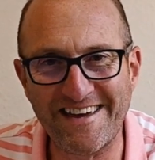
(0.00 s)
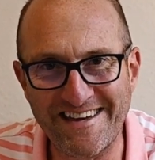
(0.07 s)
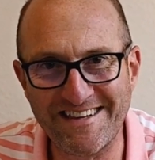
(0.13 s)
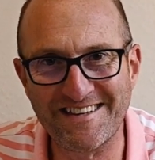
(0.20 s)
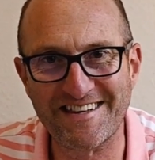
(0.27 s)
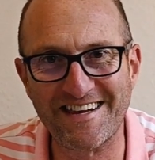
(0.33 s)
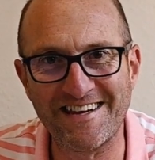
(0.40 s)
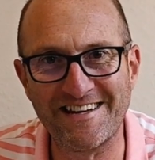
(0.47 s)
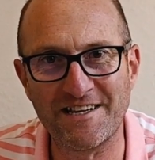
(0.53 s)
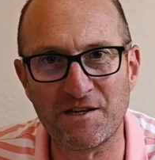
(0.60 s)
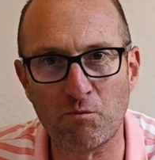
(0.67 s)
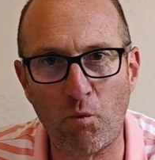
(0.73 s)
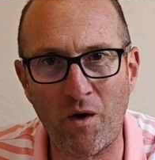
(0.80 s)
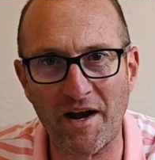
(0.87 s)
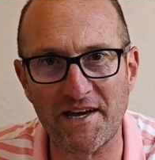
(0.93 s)
is it
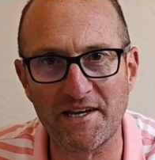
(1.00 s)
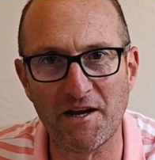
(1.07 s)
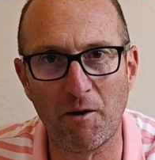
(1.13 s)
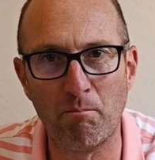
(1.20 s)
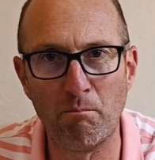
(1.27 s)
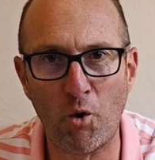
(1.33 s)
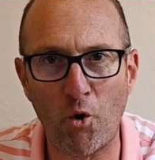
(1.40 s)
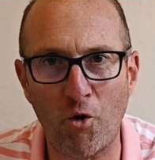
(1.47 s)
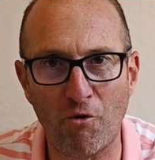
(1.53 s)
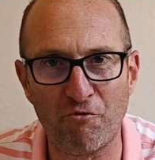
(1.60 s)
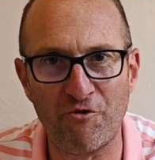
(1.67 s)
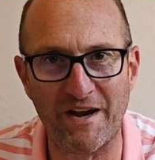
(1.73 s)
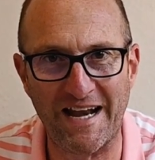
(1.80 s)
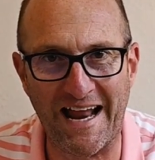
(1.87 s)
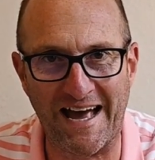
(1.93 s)
is way more
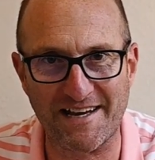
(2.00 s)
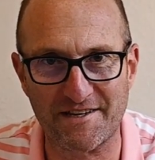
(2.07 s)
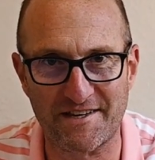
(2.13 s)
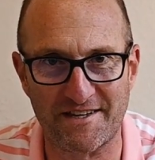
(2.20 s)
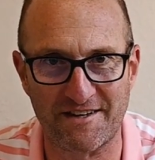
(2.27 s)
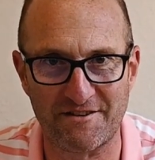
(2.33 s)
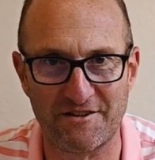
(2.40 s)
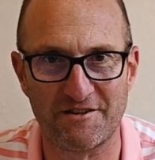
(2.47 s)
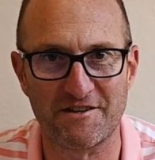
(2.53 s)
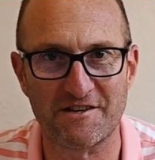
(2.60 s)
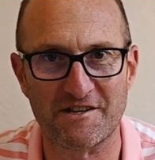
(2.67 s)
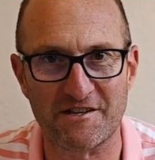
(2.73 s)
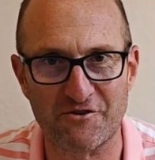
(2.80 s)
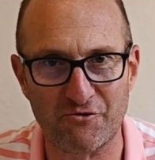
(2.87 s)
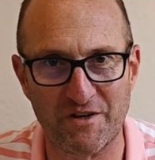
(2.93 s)
relaxing than
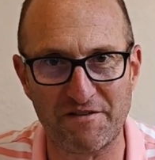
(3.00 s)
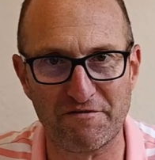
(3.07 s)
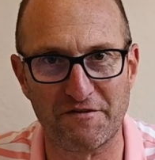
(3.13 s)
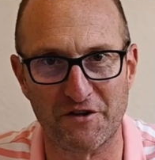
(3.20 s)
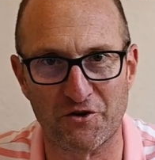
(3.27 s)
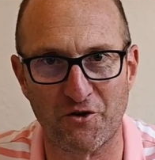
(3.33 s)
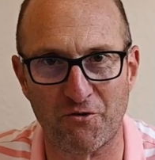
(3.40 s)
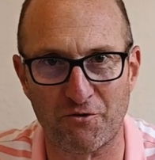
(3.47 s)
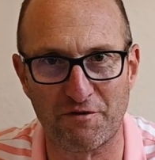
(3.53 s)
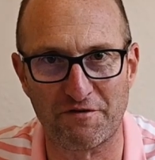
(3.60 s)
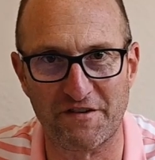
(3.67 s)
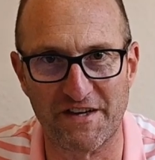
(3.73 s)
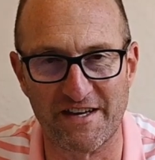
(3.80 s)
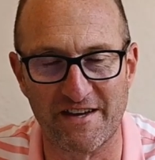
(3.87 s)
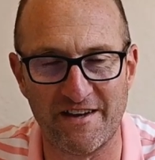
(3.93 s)
street
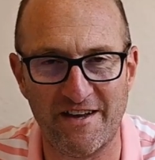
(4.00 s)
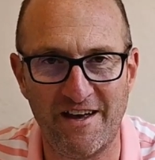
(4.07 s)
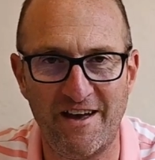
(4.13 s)
photography.